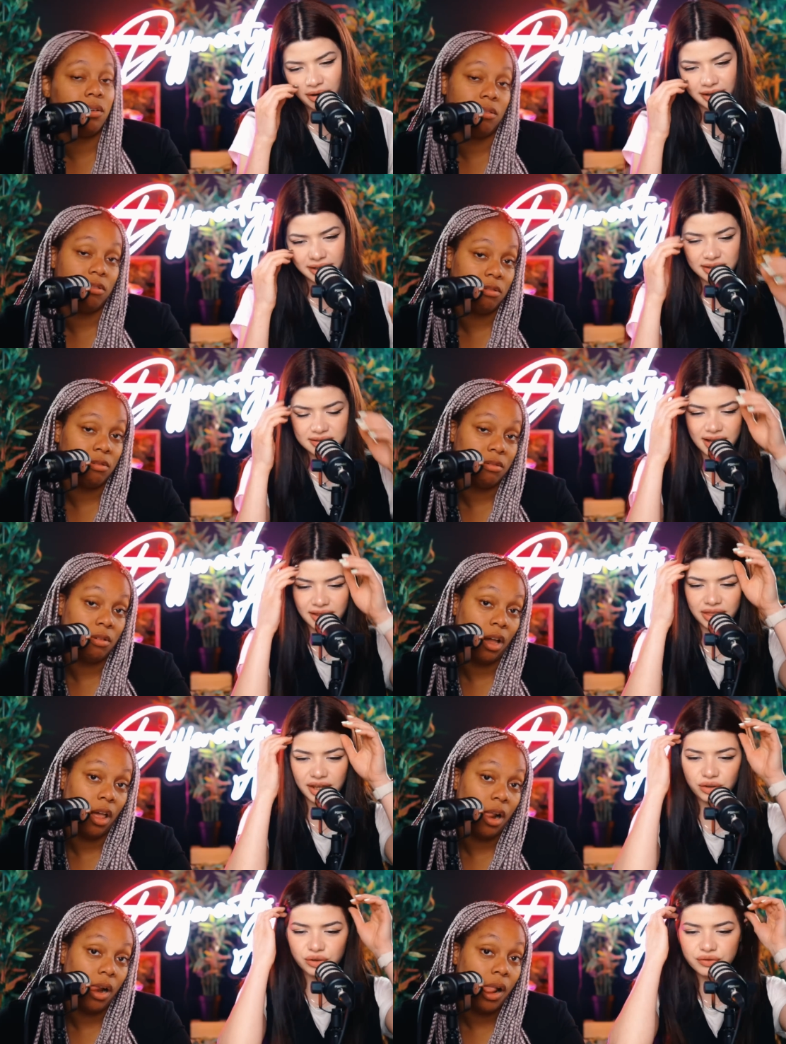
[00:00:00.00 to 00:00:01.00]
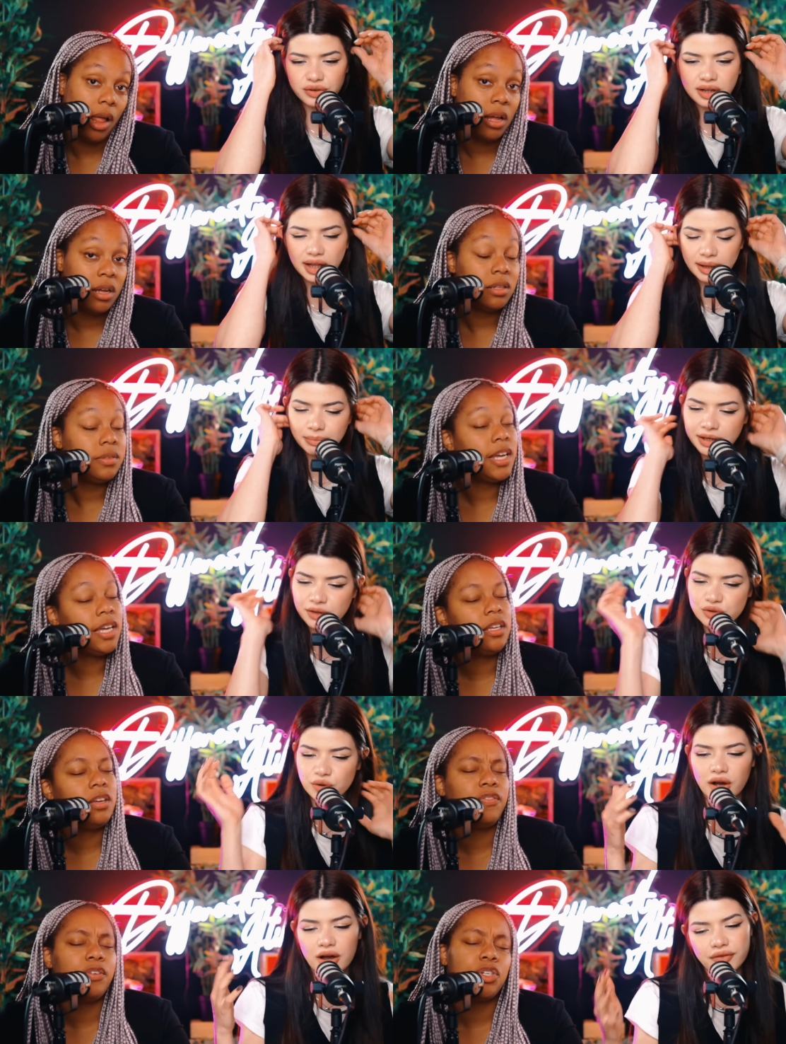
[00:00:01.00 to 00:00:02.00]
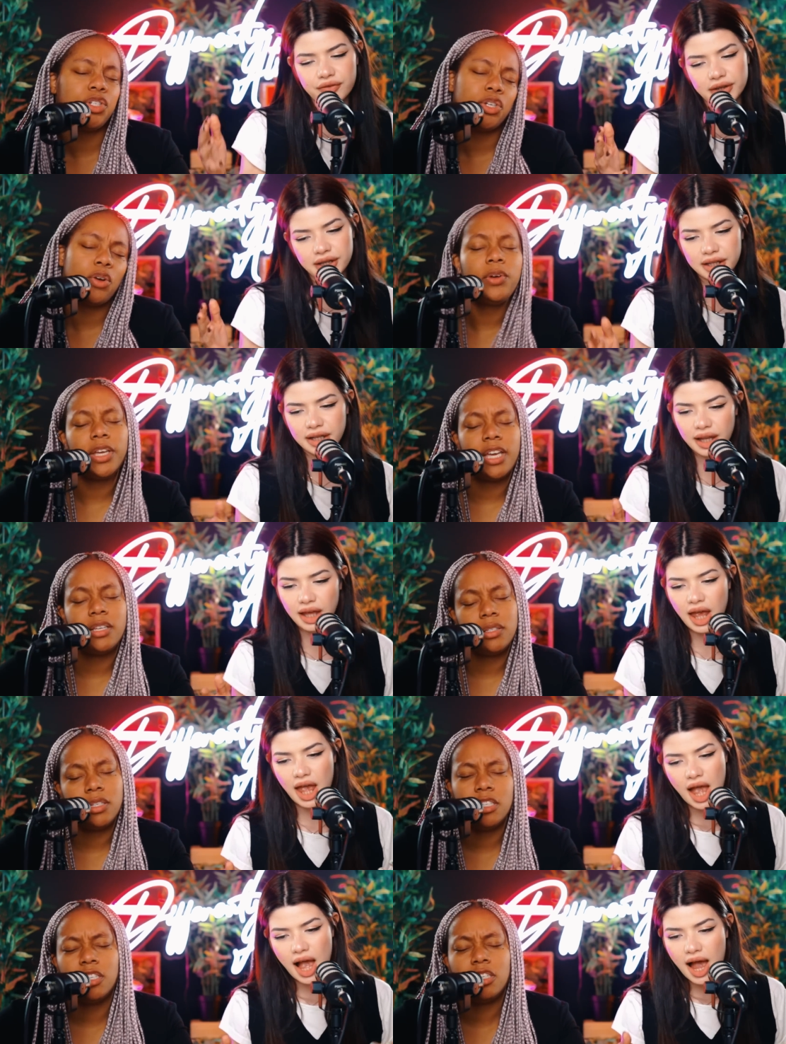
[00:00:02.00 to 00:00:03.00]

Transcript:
Speaker 1: bodies and thank you for like being thank so you for showcasing your